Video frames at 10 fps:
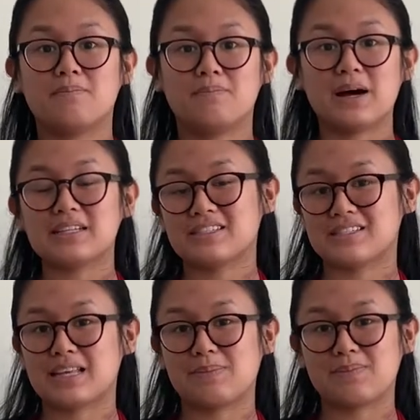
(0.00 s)
but
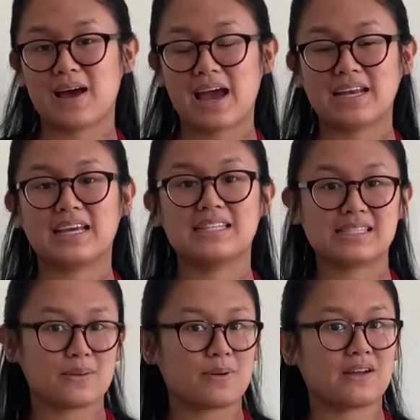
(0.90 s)
just keep in mind,
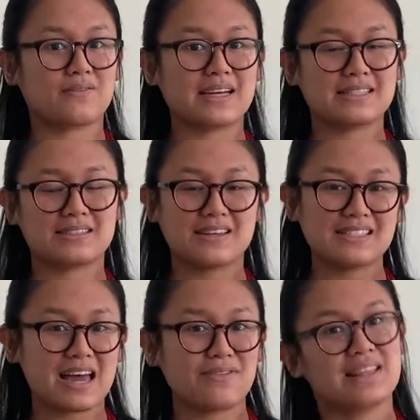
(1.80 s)
instant brown rice does
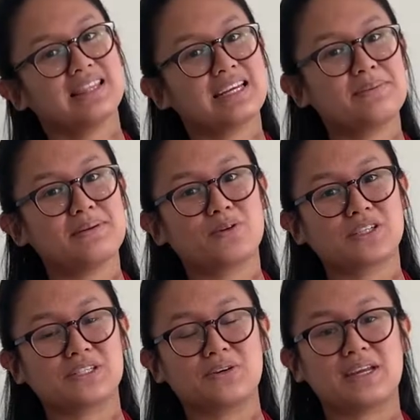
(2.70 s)
have a little bit more
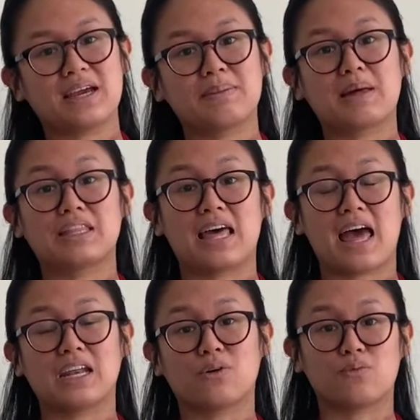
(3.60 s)
sodium
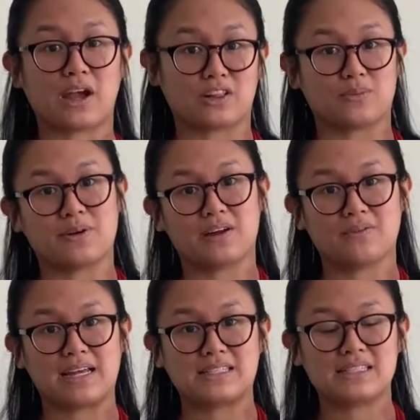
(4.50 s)
than regular brown
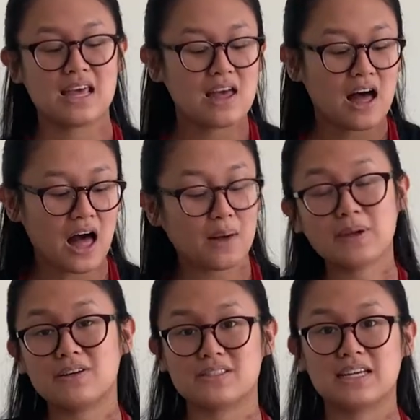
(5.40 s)
rice. I'll
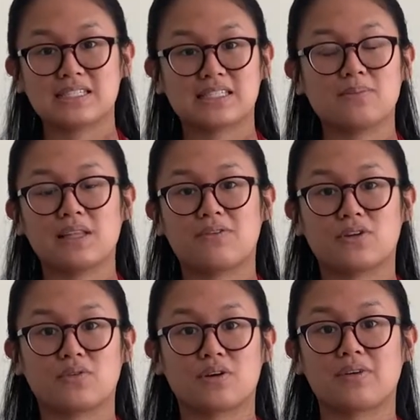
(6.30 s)
be using some
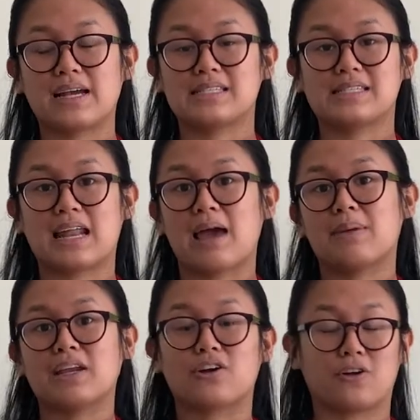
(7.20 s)
leftover rice that I
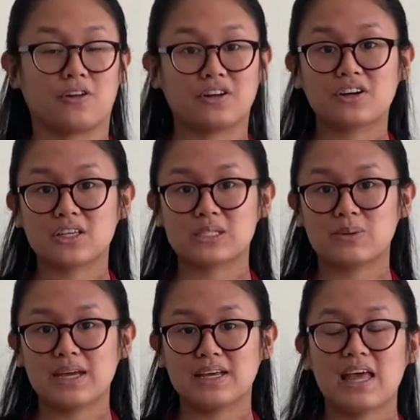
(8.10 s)
made earlier this
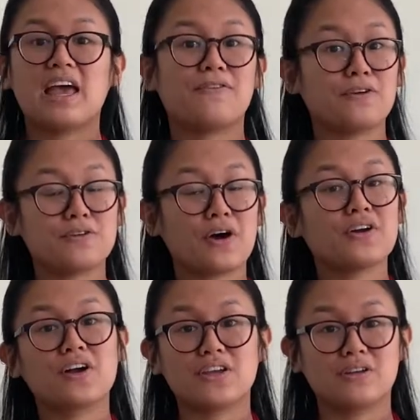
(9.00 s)
week. If you know
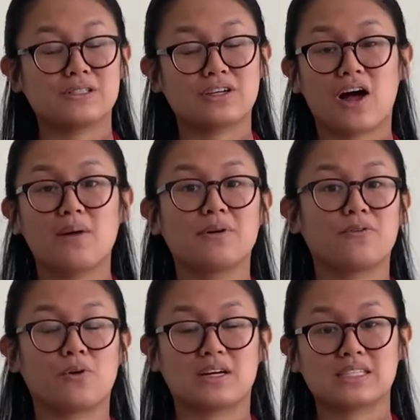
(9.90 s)
you'll use it all
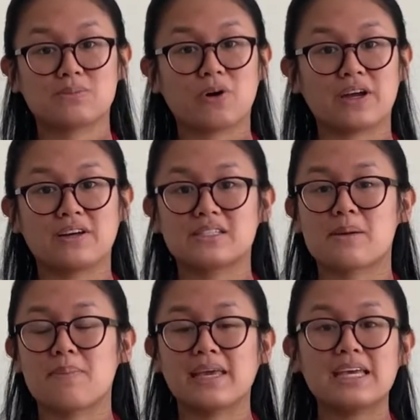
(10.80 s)
before it spoils,
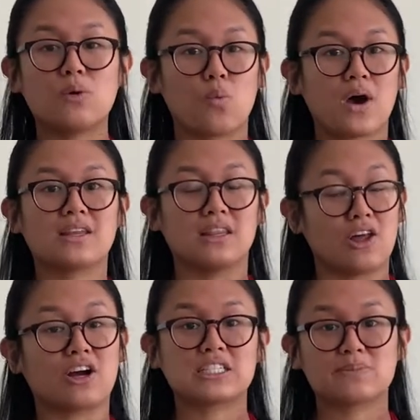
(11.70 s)
making 1
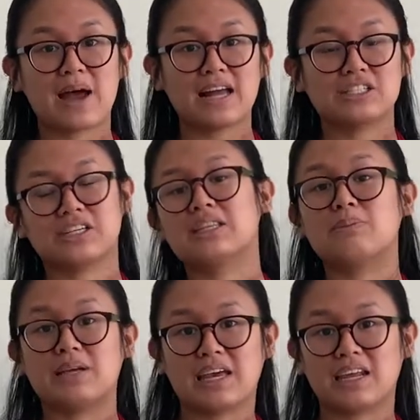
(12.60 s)
large batch in the
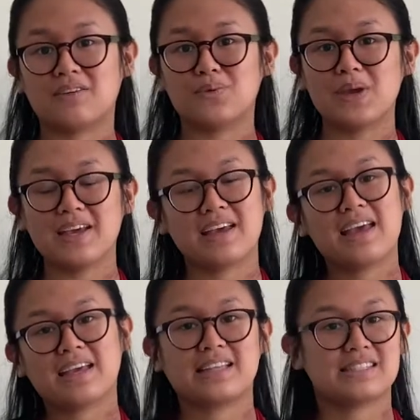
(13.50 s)
beginning of the week
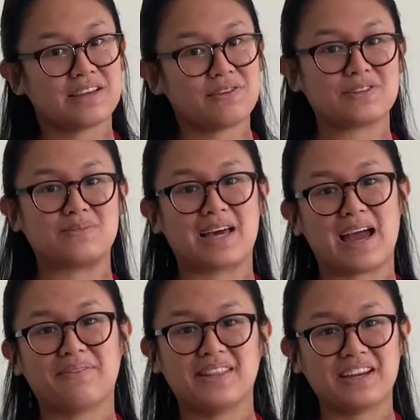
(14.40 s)
can save you some
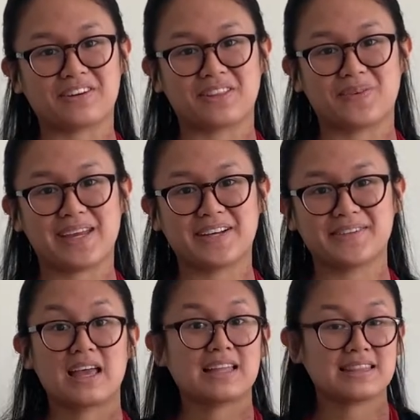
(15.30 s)
time later in the week.
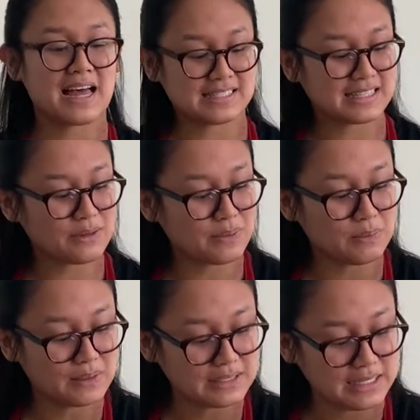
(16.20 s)
Lastly, we
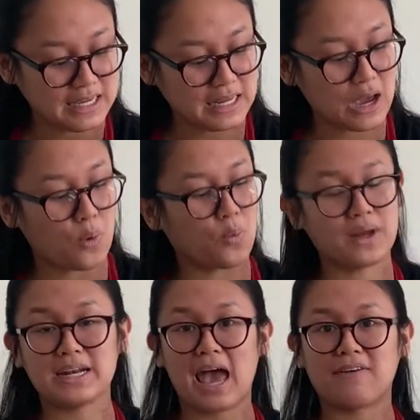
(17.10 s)
will need
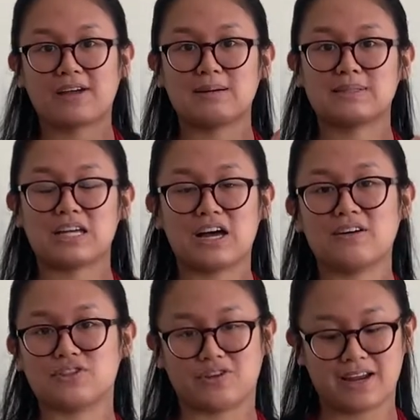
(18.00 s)
1.5 cups
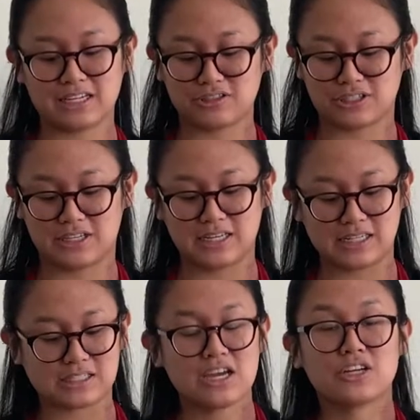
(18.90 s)
of shredded
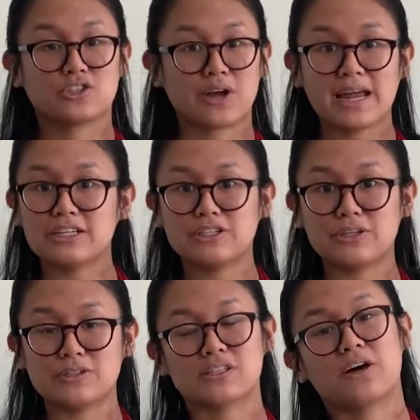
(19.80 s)
cheese. Try to
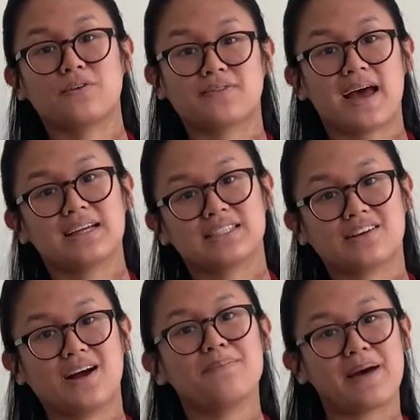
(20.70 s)
choose low fat to
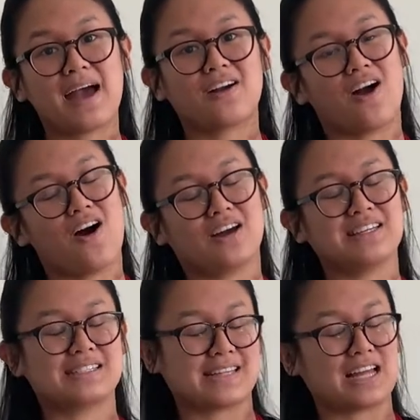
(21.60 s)
cut back on
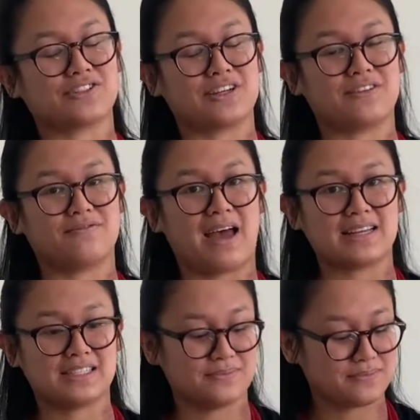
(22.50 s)
the saturated
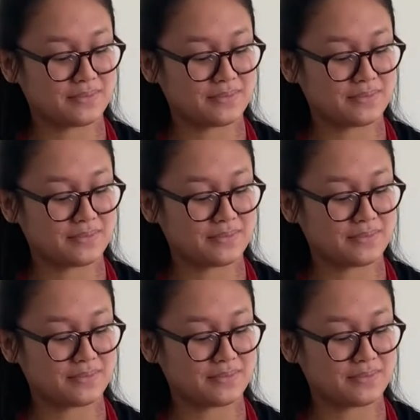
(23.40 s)
fat.